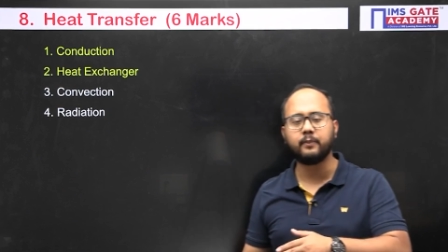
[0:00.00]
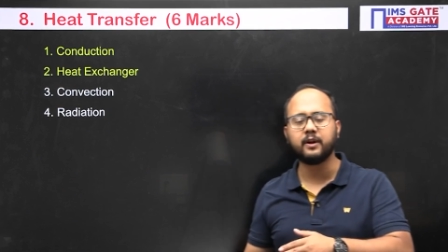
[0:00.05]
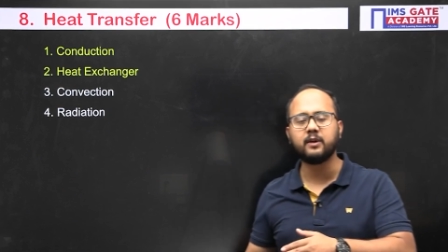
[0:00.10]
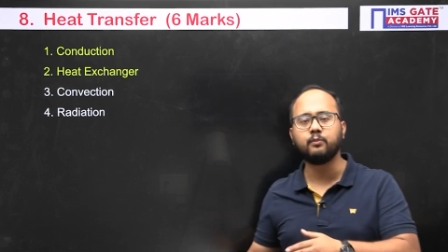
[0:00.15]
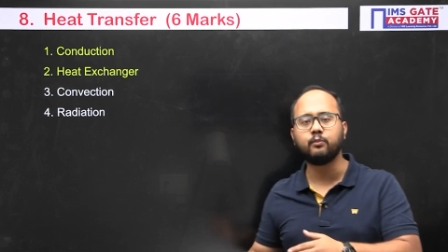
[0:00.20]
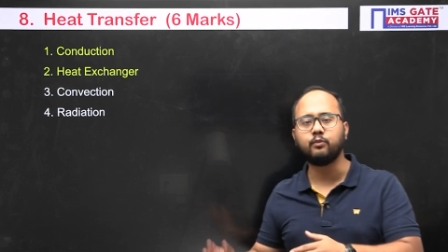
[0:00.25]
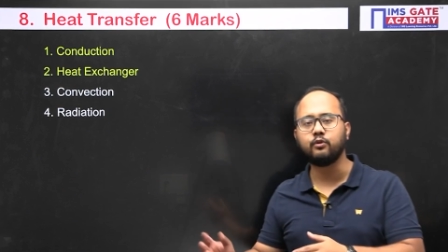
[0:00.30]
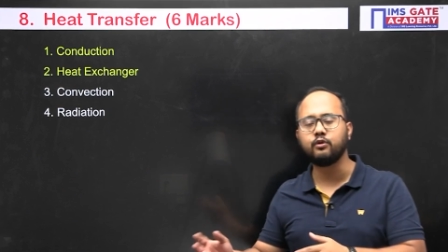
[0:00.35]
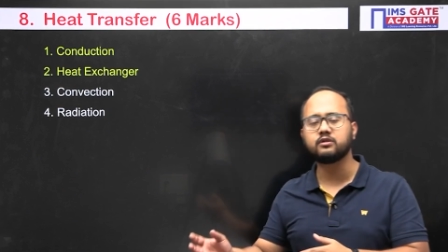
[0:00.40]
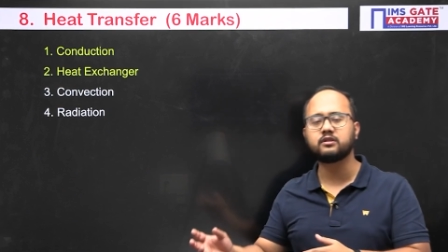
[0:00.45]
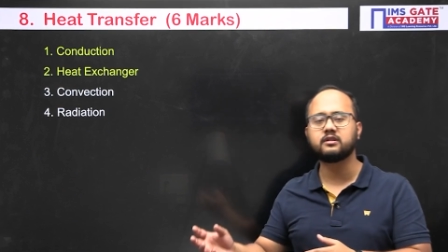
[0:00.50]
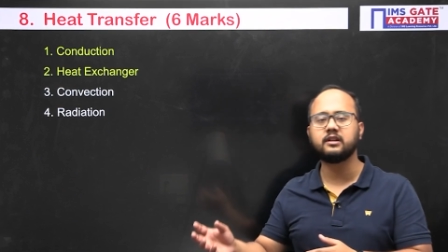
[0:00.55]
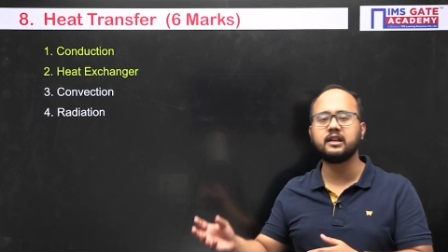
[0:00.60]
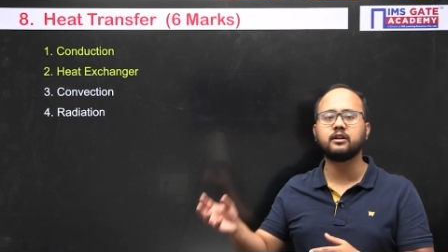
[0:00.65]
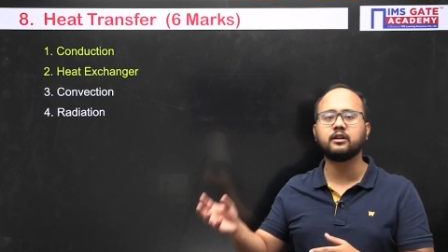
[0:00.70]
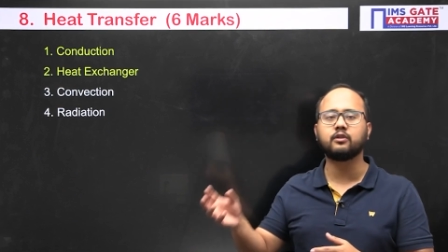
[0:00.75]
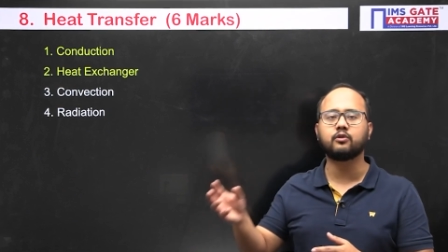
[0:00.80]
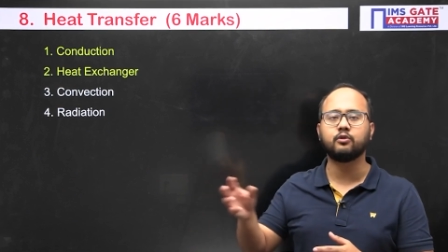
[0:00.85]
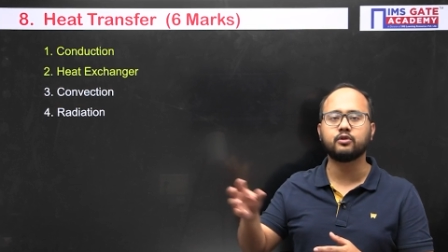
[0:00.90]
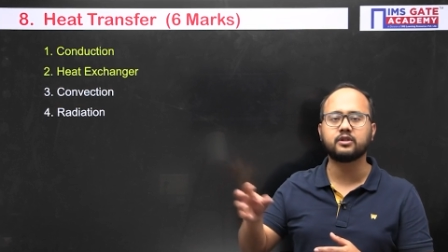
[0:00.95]
mostly the
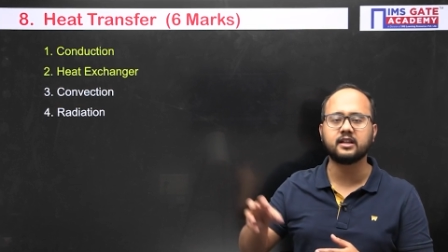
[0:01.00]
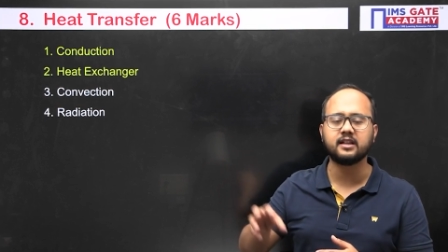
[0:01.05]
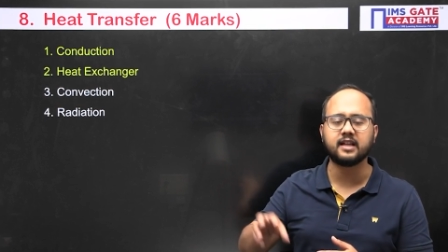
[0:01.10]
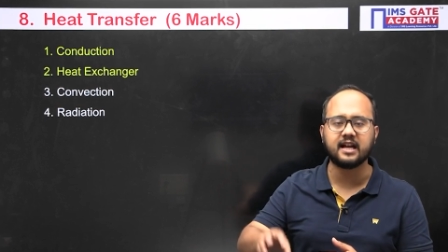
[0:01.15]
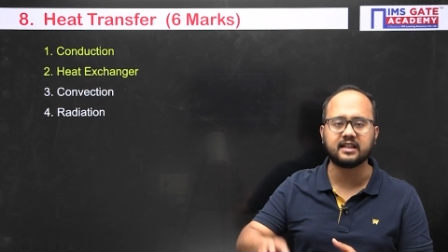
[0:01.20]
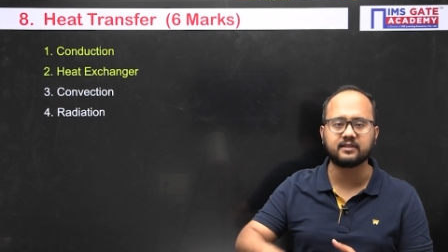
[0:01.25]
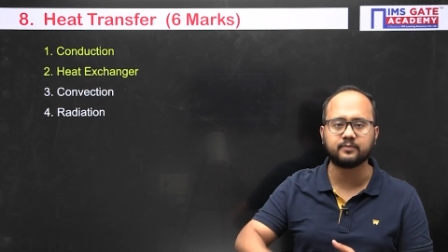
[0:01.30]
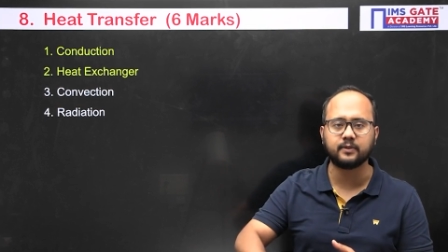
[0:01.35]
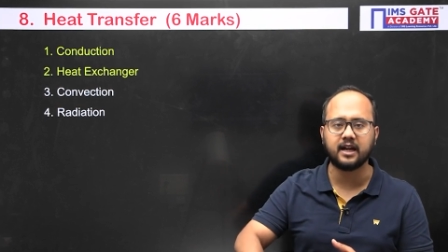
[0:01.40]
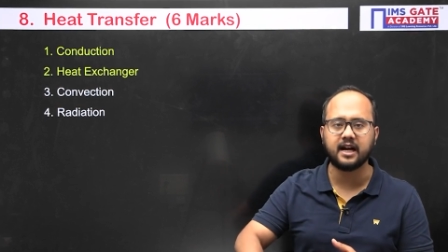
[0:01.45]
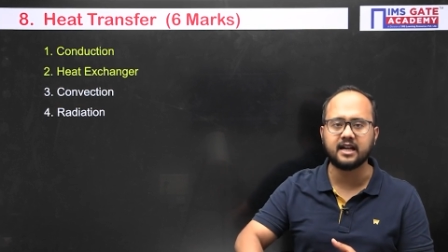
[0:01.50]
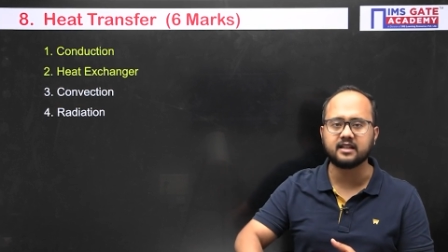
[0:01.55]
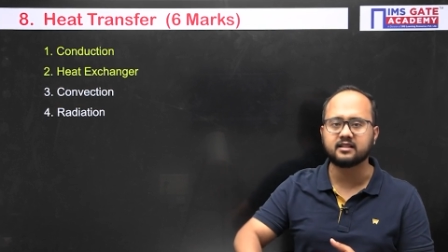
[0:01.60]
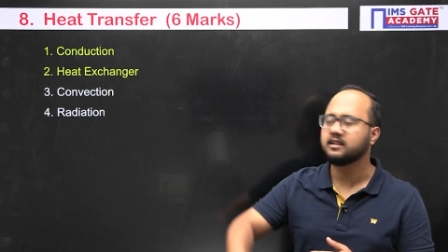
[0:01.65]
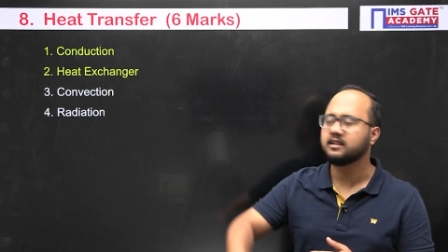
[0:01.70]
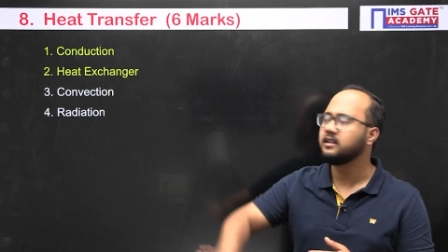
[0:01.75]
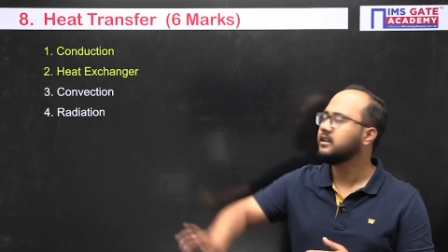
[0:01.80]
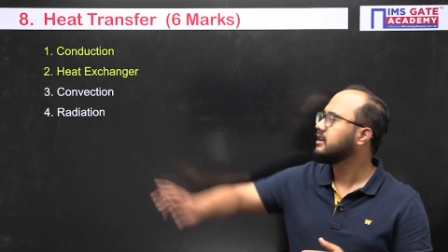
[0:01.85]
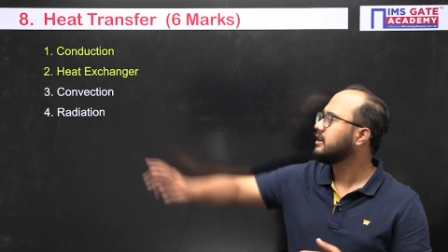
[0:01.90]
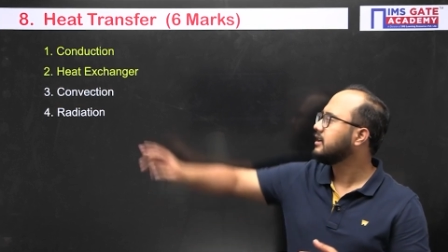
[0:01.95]
question has been asked,
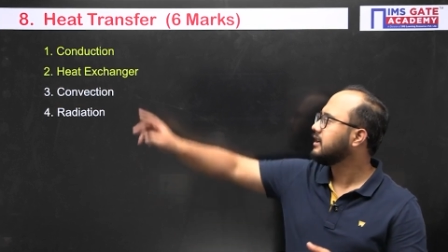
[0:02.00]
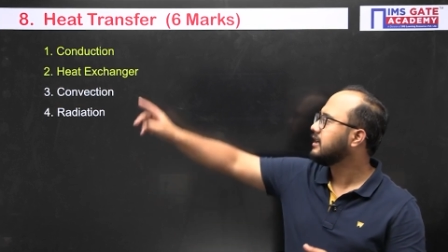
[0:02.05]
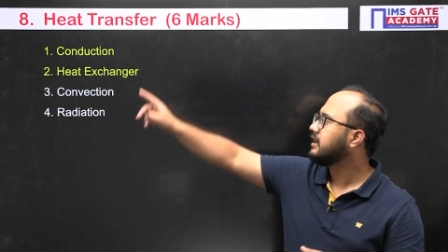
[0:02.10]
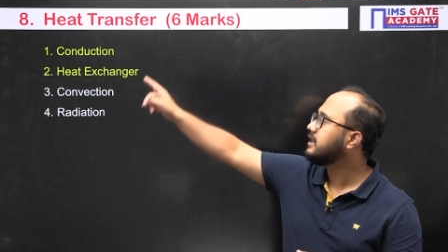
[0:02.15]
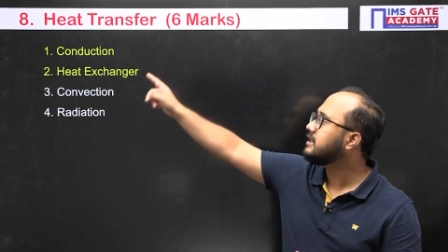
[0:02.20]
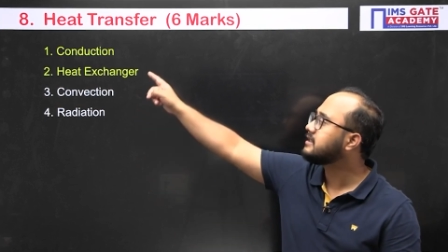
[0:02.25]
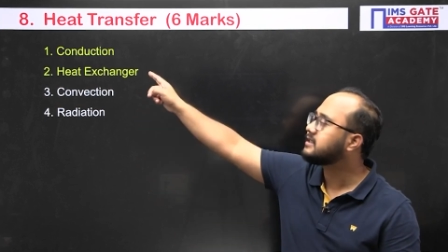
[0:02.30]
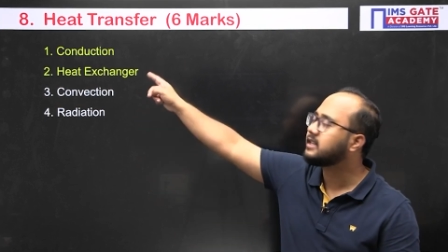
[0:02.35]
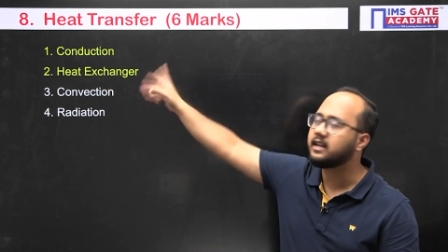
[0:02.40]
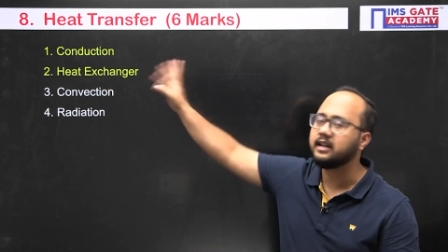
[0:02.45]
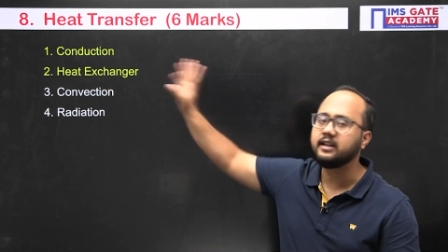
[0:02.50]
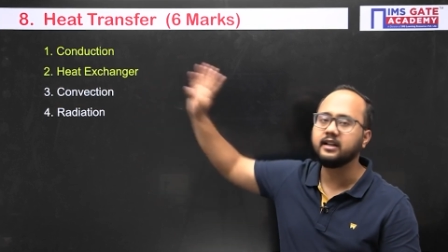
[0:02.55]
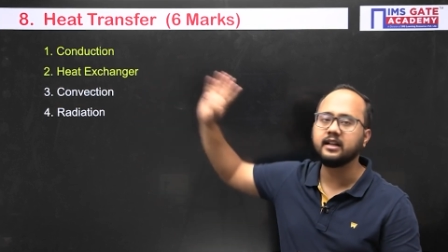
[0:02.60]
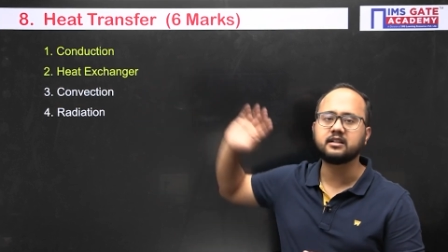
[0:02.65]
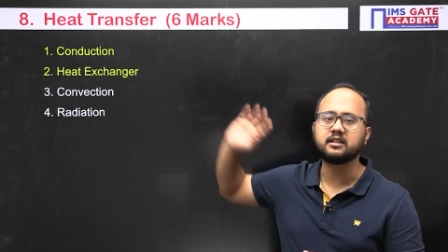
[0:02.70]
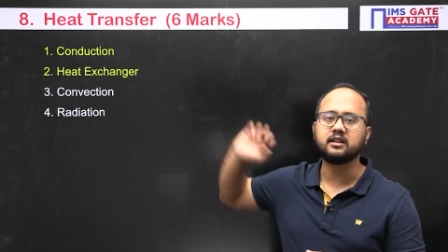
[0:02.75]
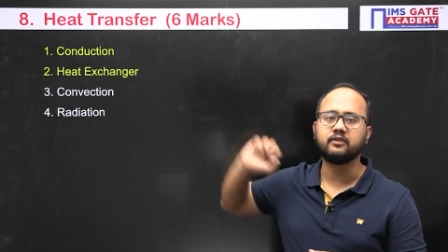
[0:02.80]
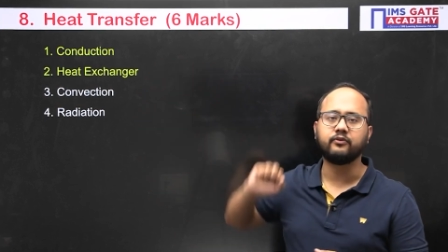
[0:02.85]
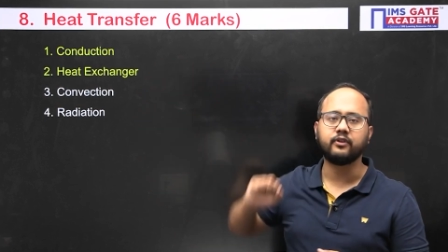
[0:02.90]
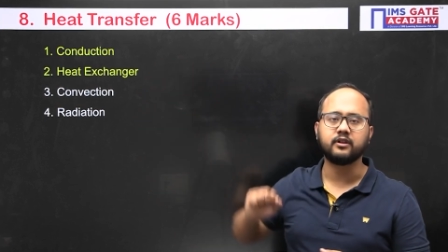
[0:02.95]
is the
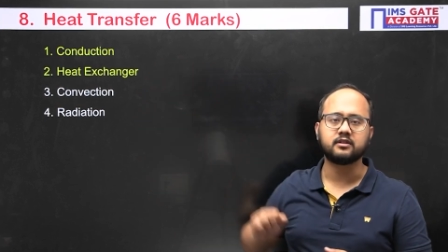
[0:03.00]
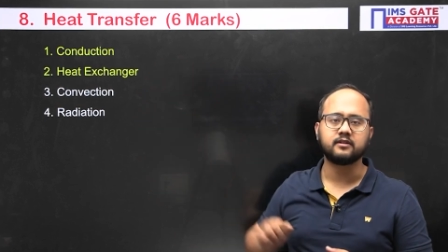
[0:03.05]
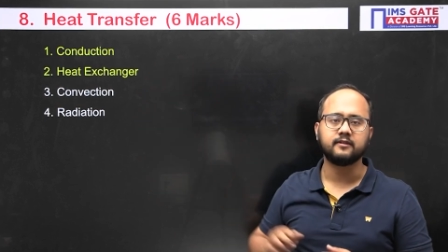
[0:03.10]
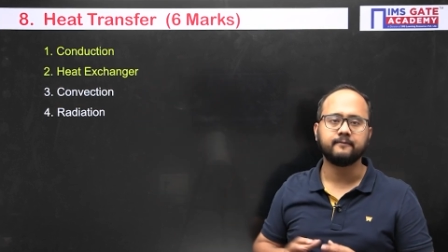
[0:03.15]
conduction first.